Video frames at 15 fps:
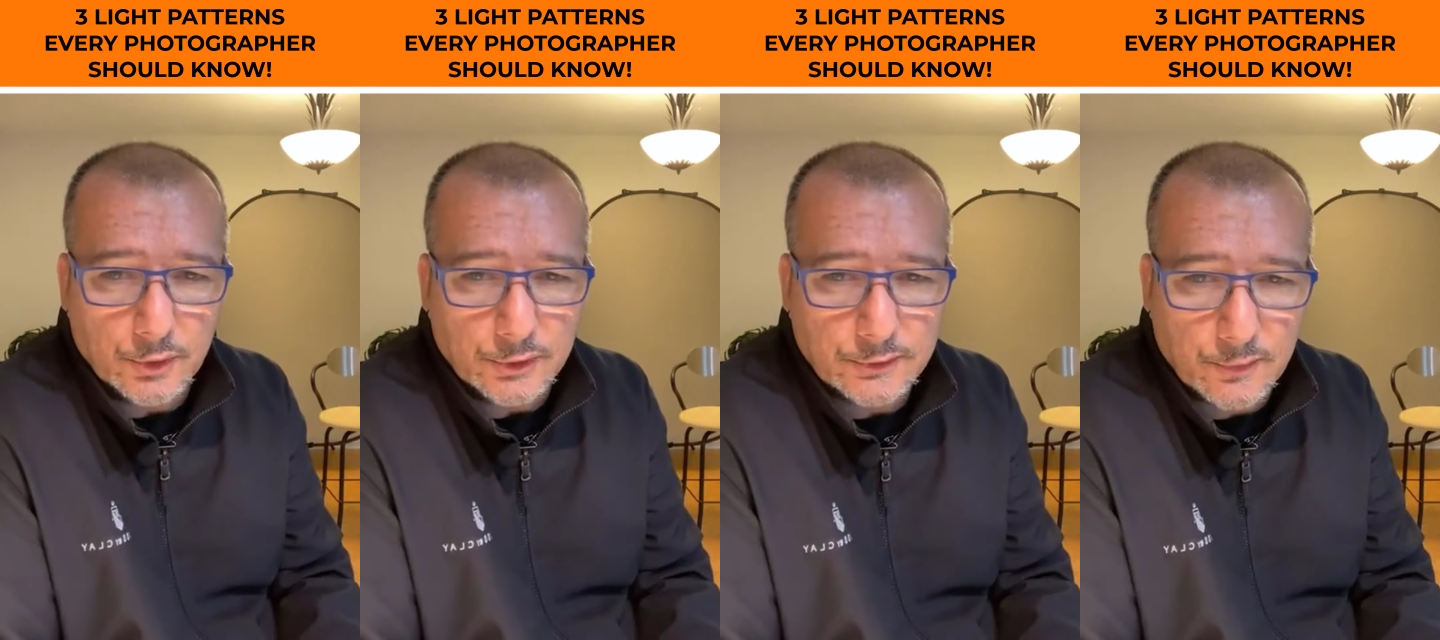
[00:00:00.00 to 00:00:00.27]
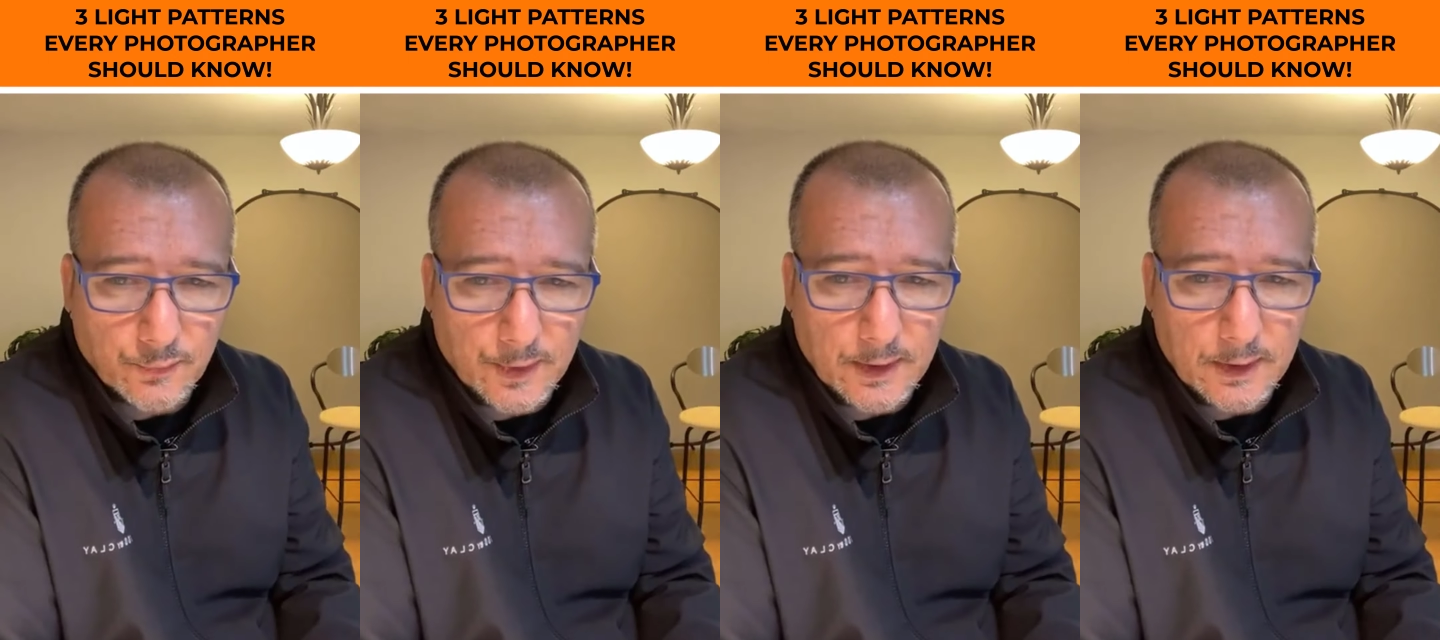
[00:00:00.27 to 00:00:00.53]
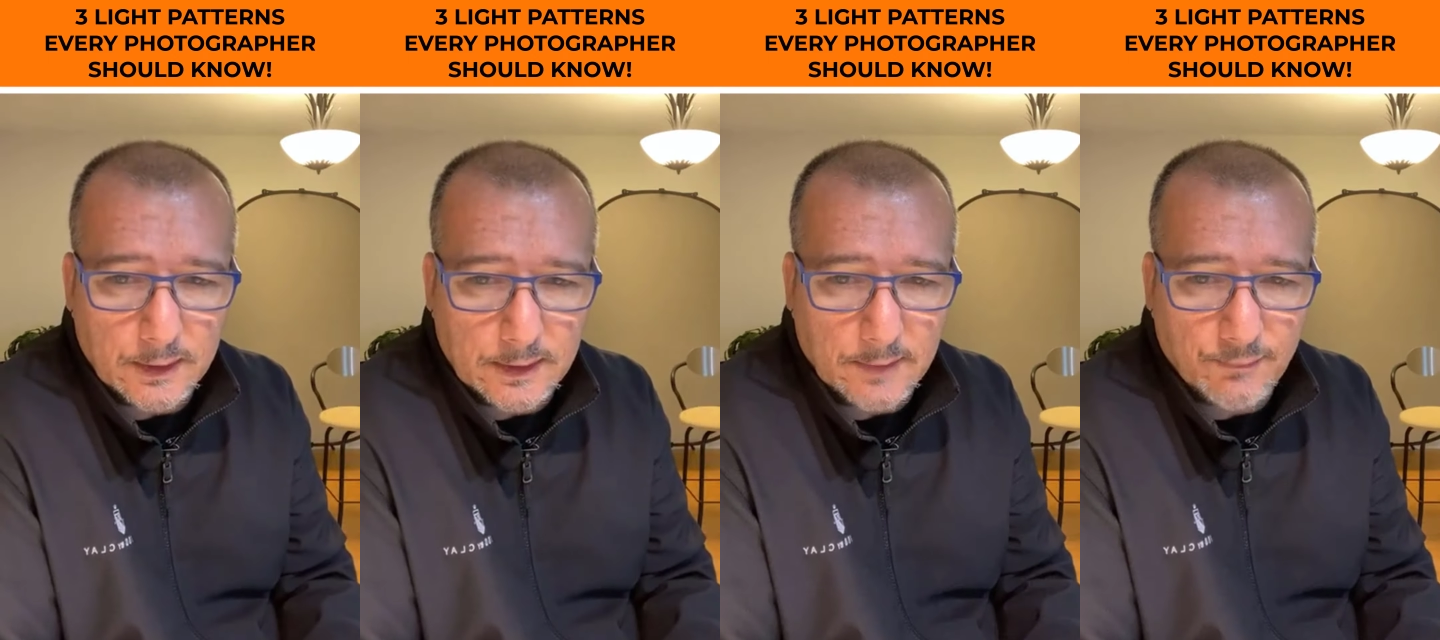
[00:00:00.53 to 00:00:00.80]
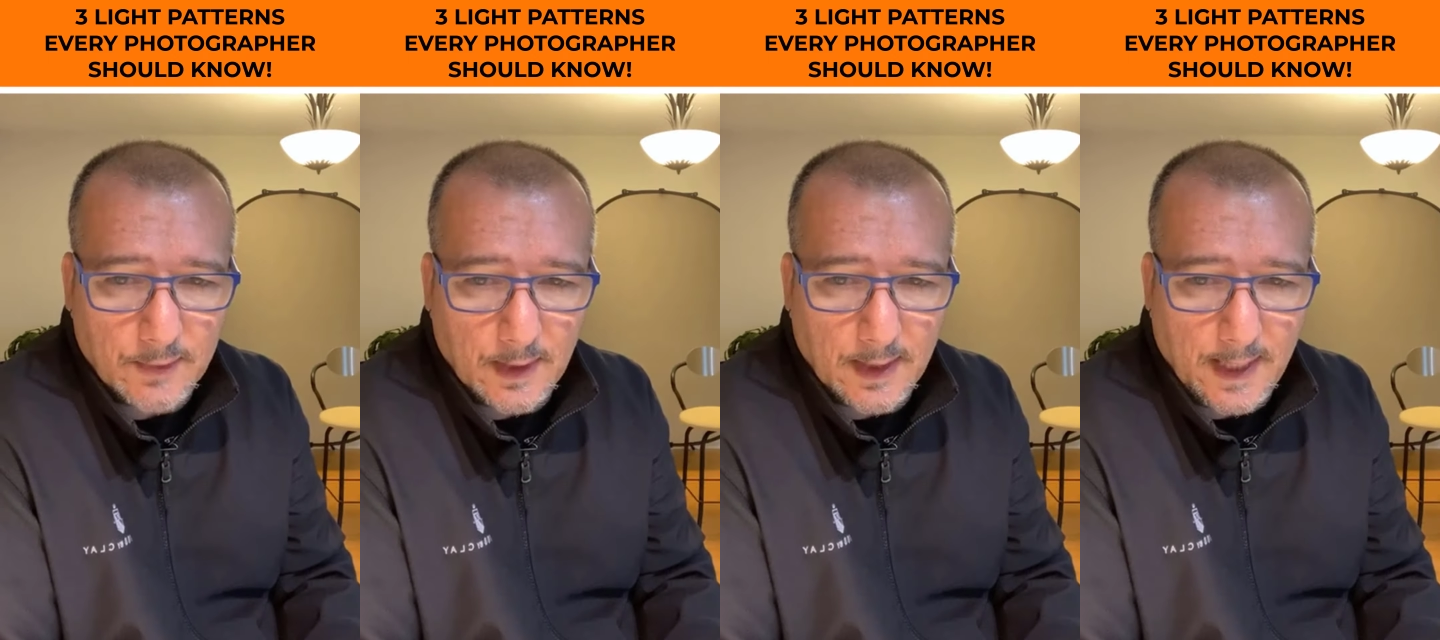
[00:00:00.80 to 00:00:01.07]
those 3
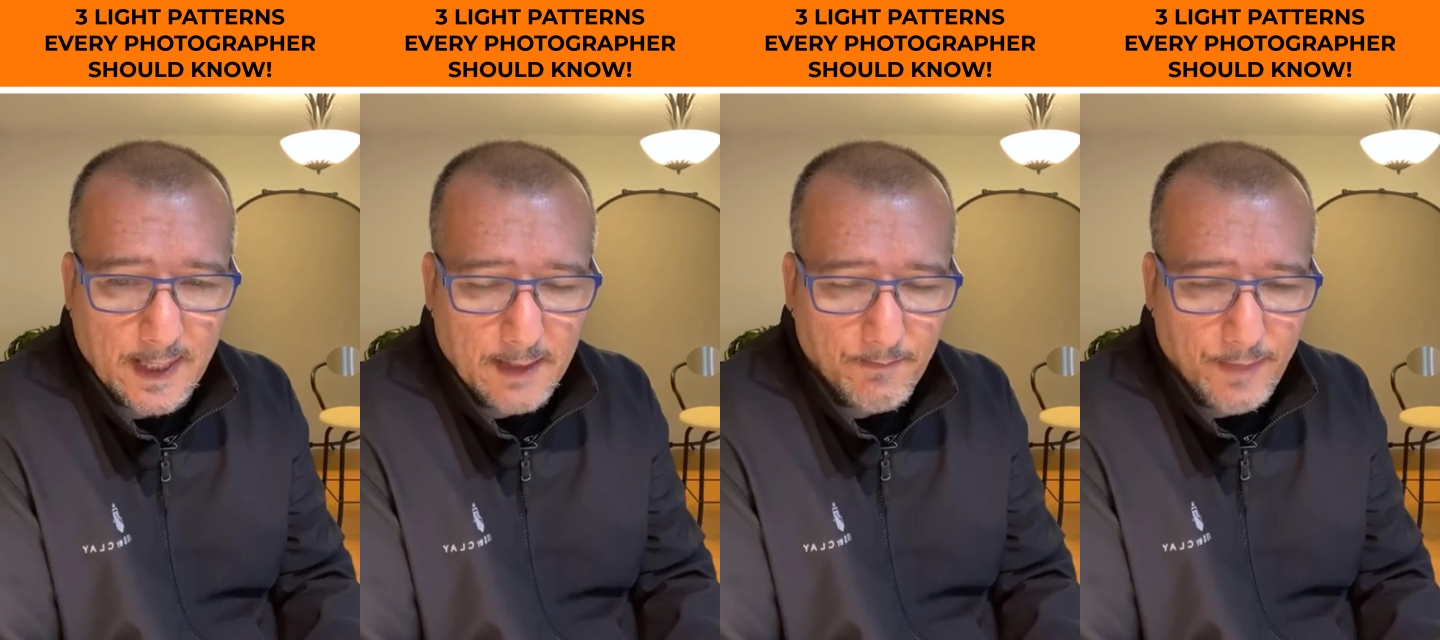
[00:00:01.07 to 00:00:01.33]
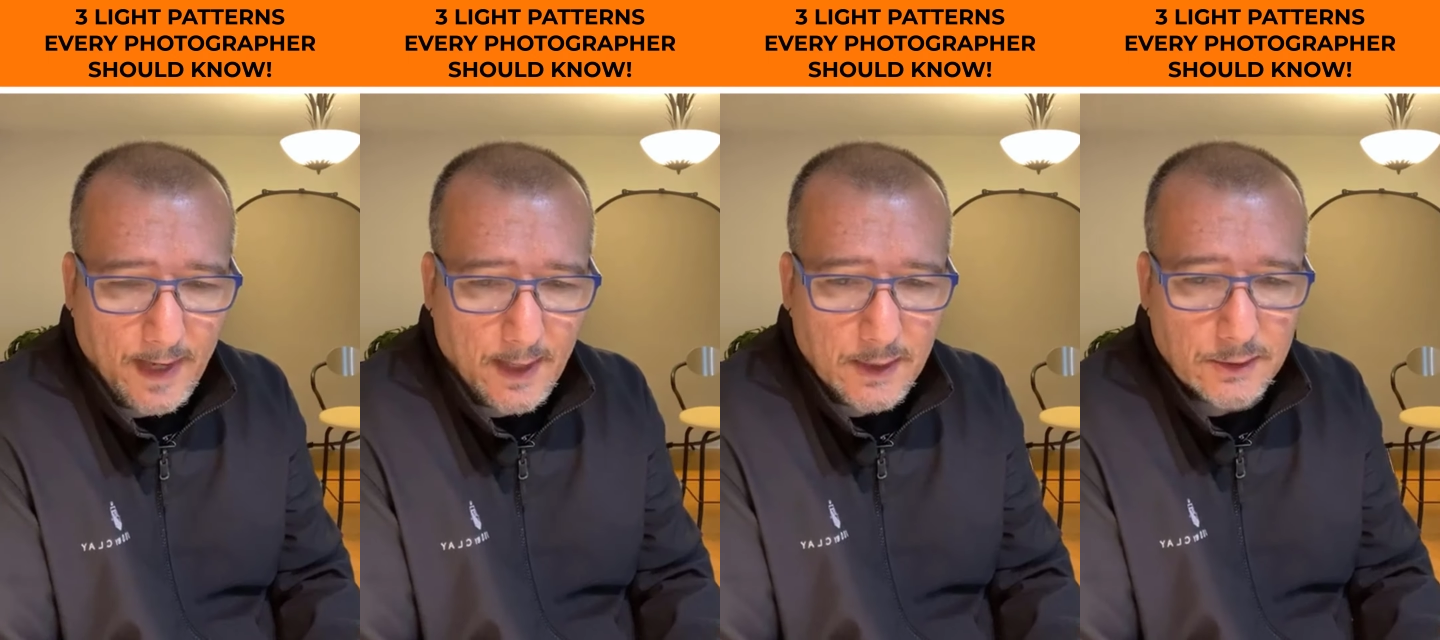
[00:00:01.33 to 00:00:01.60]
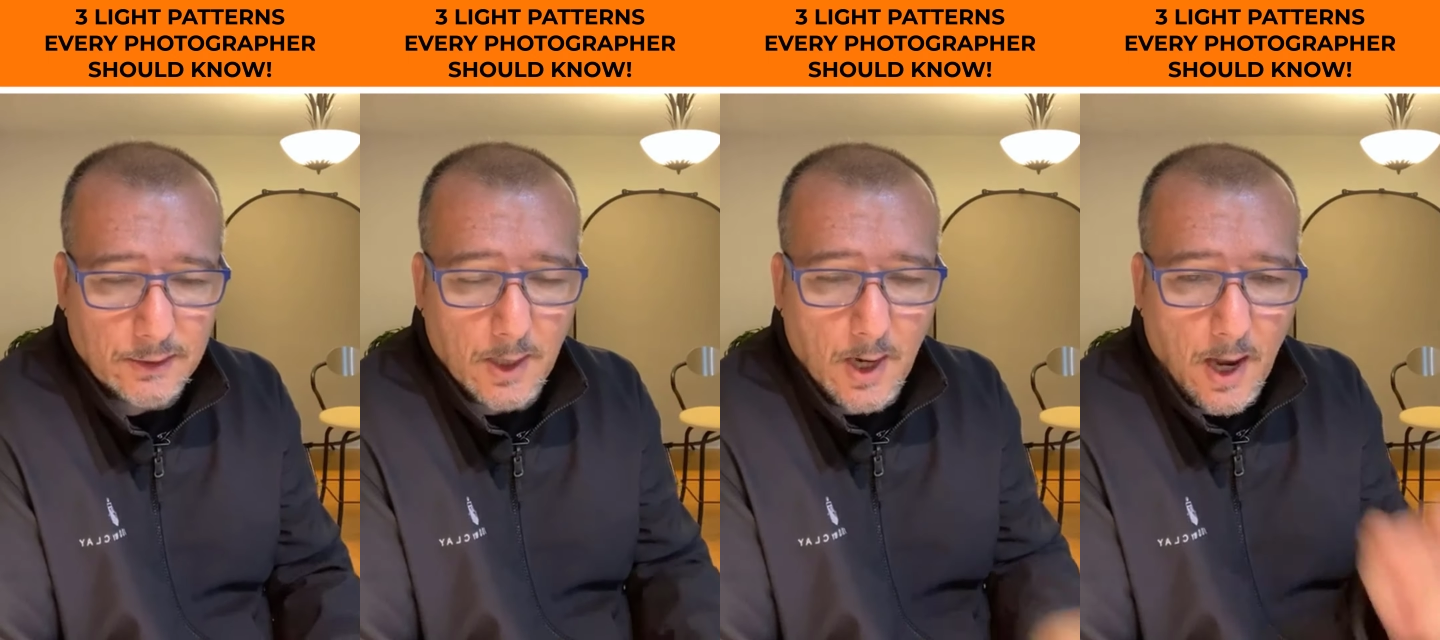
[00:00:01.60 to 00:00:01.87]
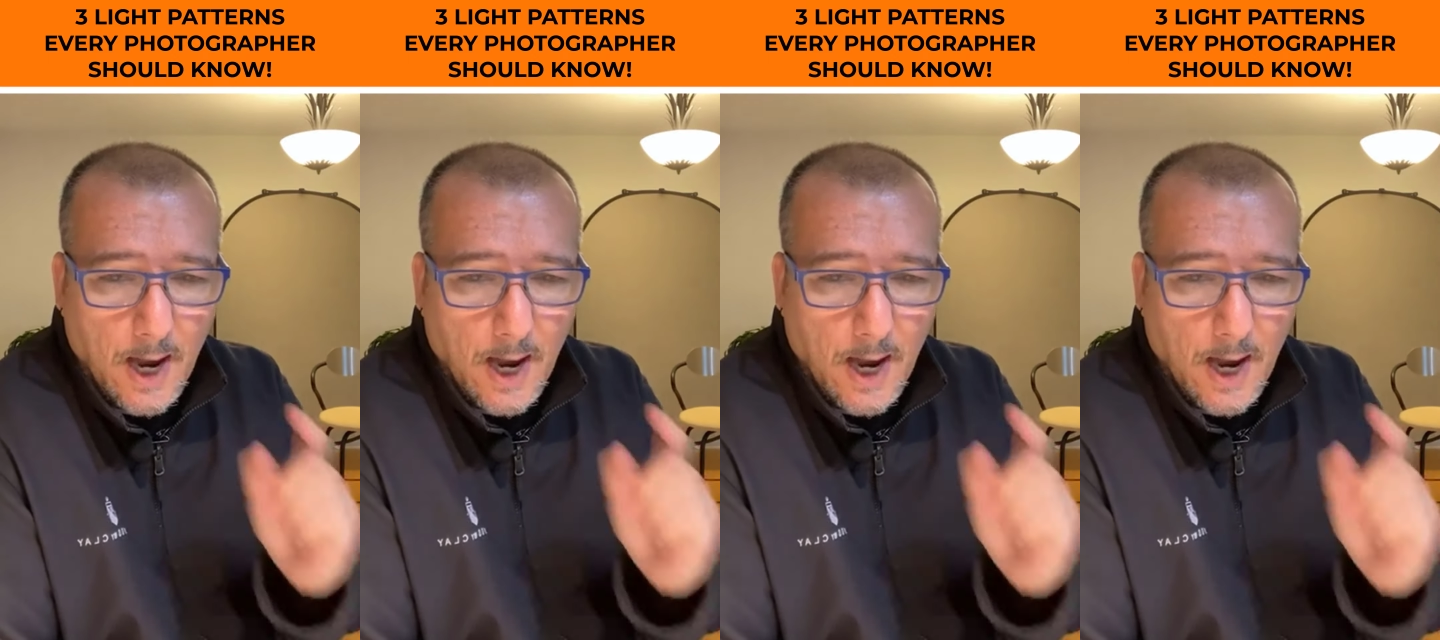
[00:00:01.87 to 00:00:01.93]
different lighting patterns.